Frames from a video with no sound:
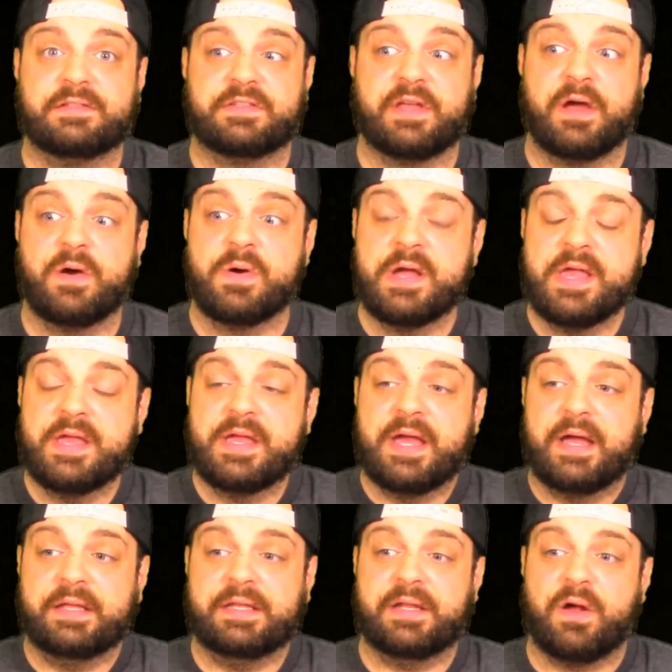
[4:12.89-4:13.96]
So,
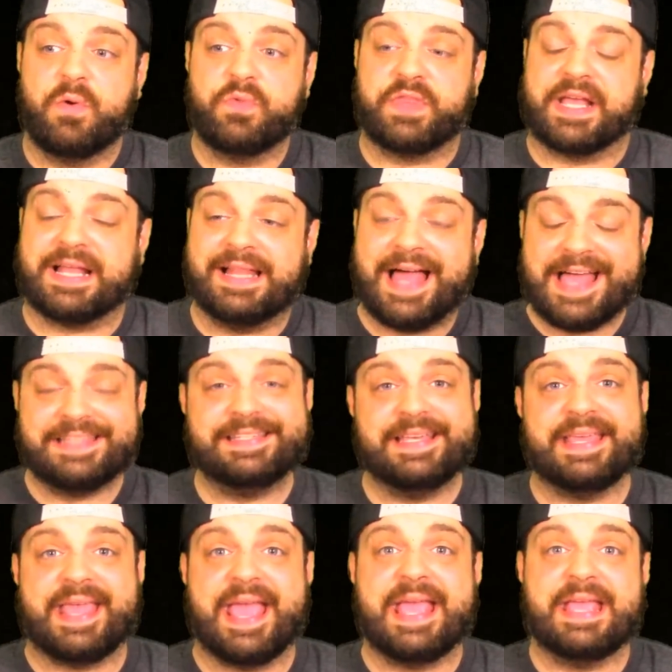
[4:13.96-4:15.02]
you know, the
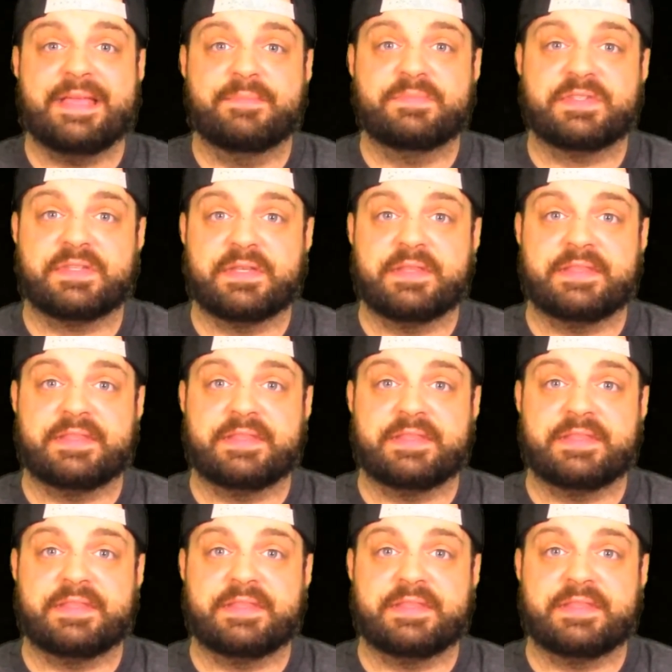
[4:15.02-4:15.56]
classic games,